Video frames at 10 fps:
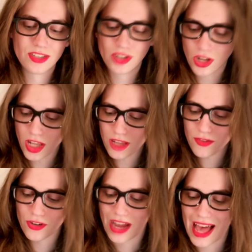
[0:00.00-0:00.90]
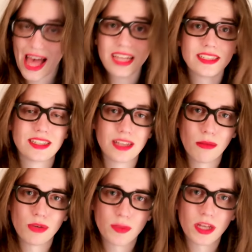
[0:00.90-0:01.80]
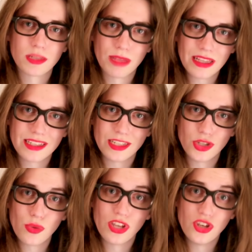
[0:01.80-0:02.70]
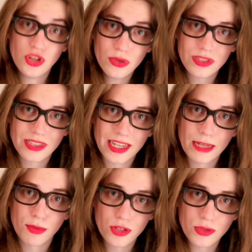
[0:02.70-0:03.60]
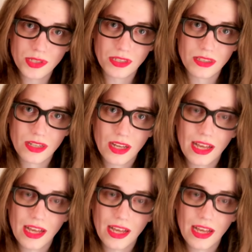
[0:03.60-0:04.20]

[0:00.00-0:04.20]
John Oliver has some responsibility to the news that he produces,